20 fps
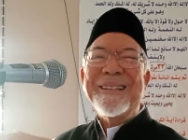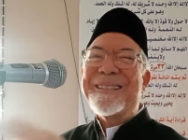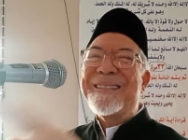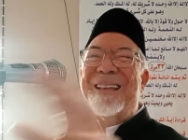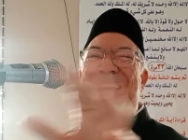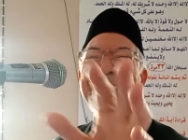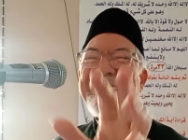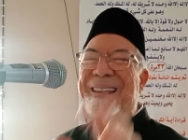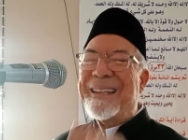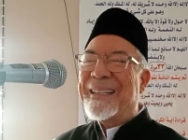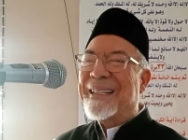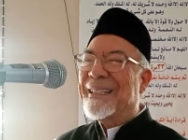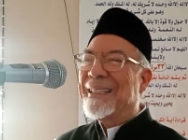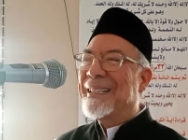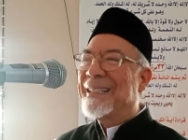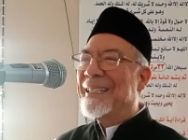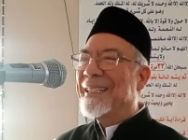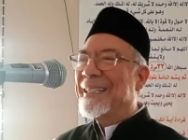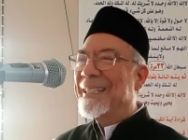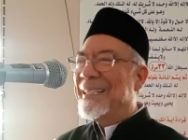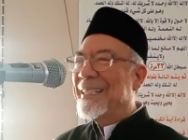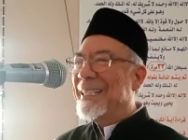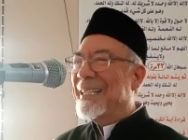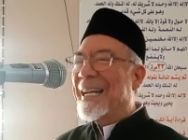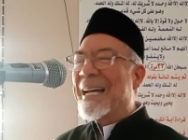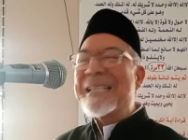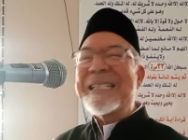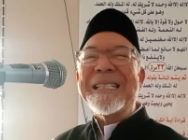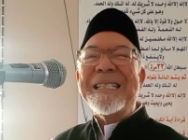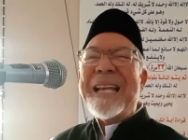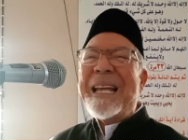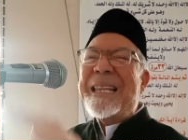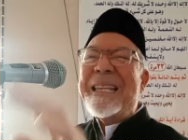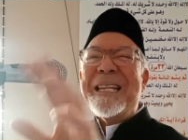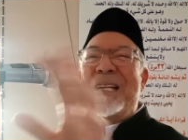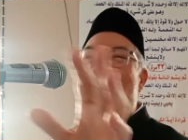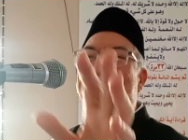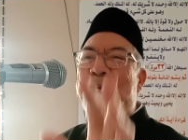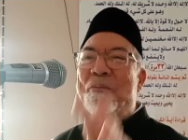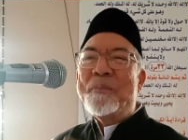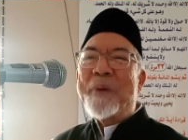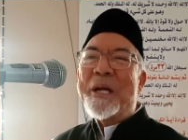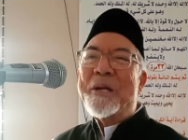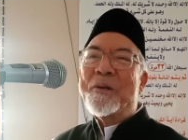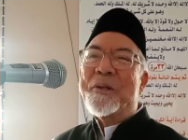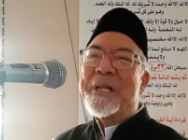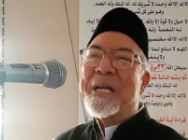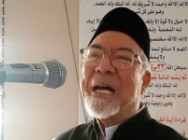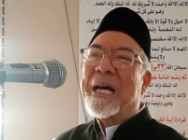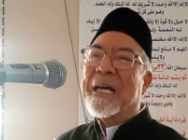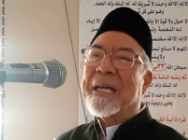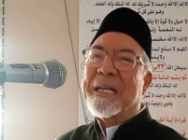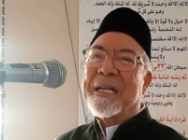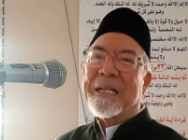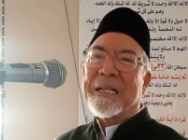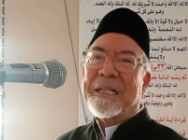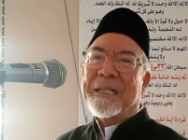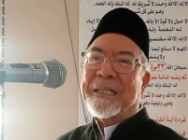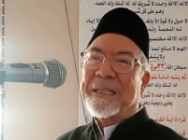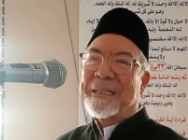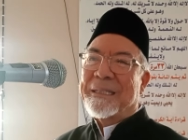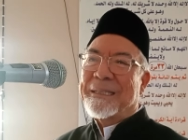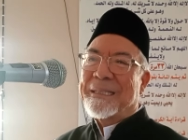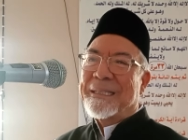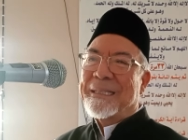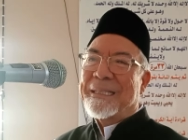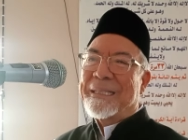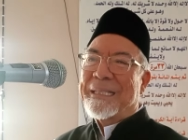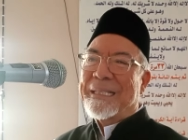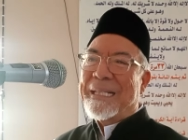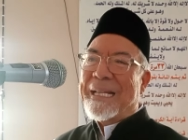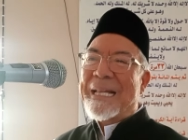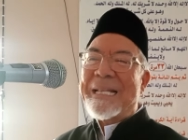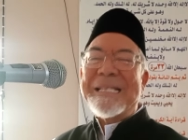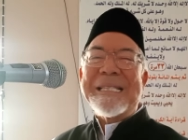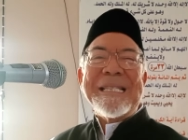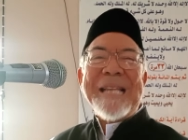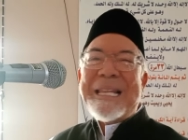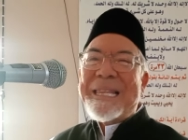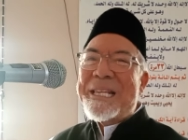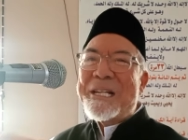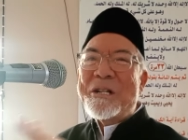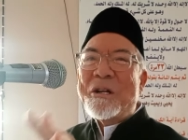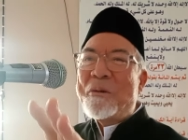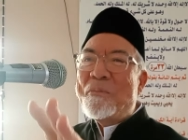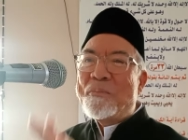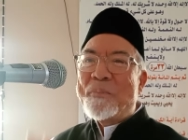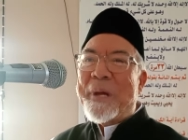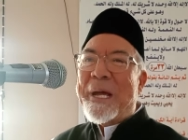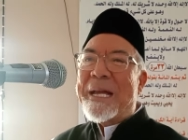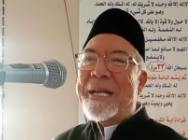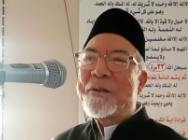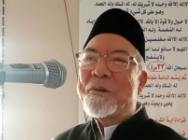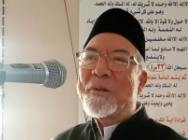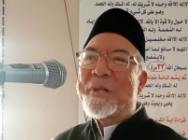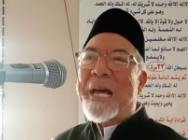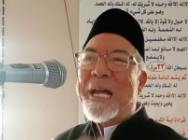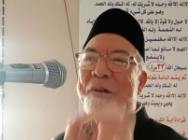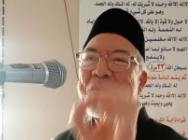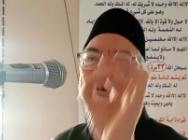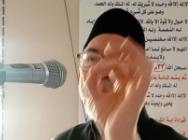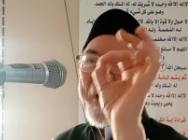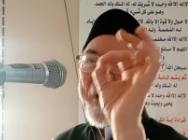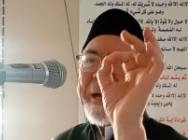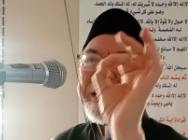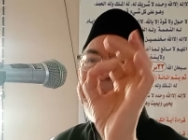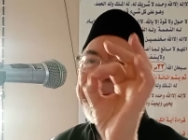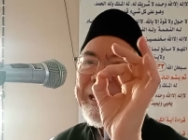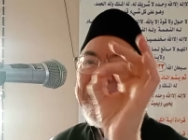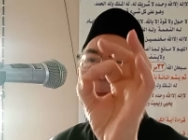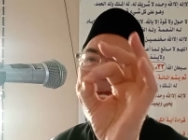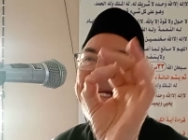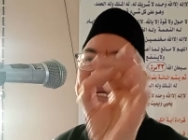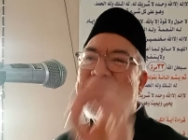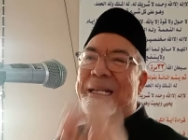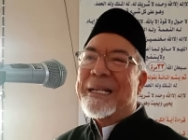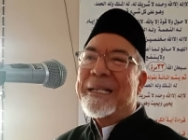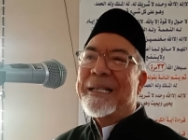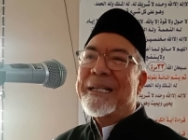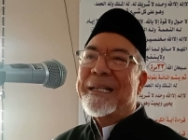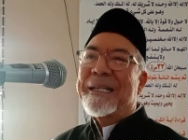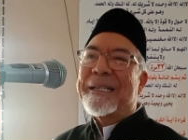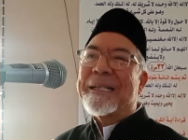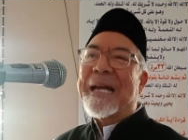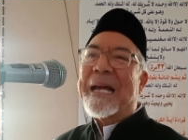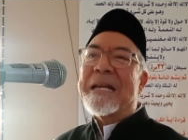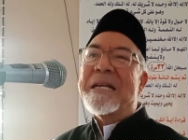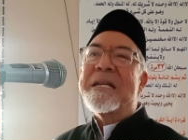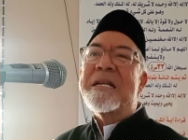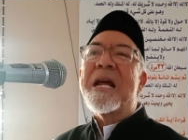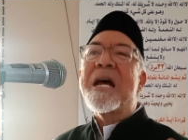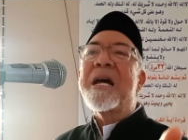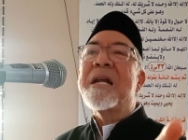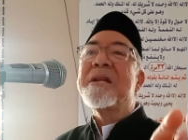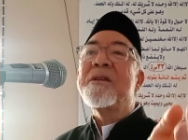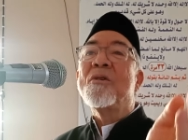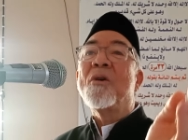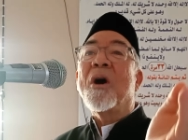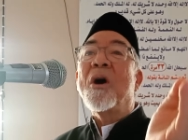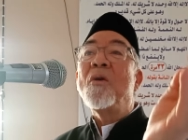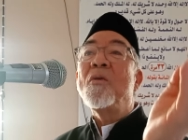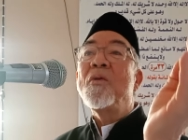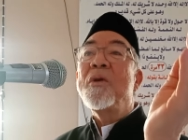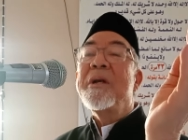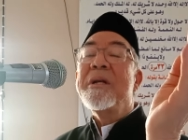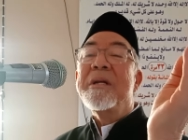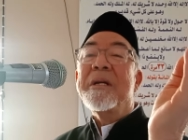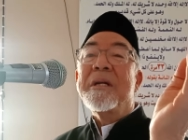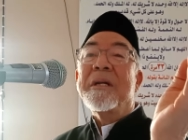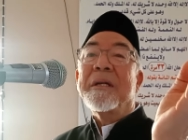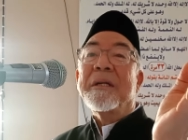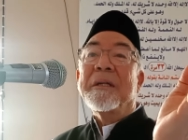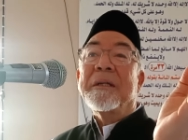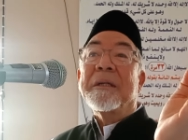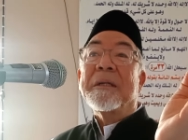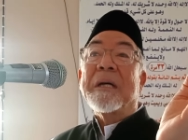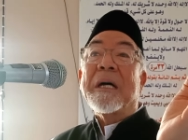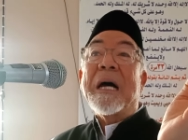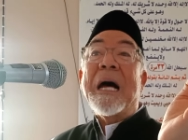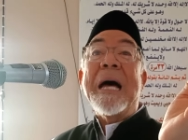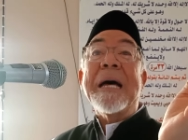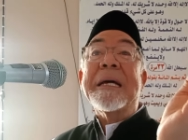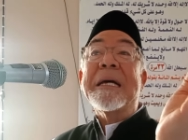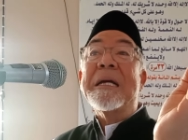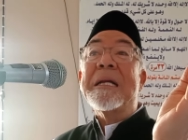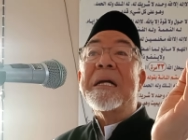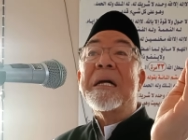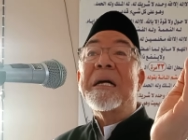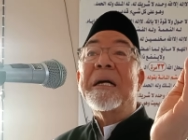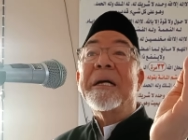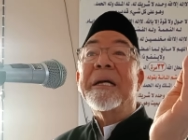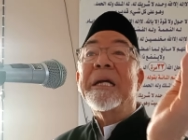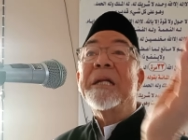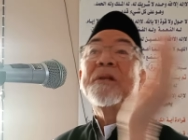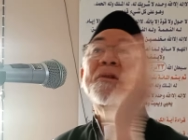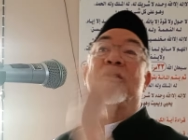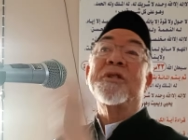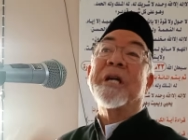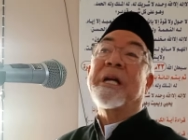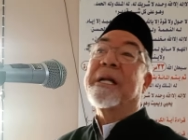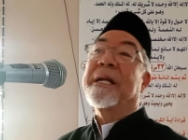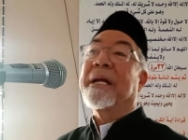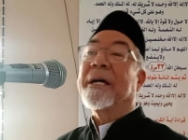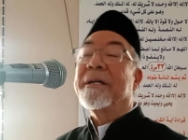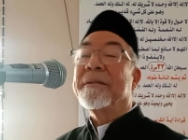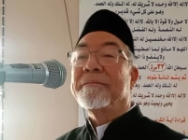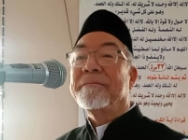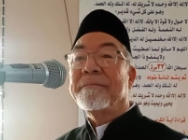It's nothing. It's nothing compared to the akhirah. It's nothing compared to that one deed can turn your whole akhirah into Jannah.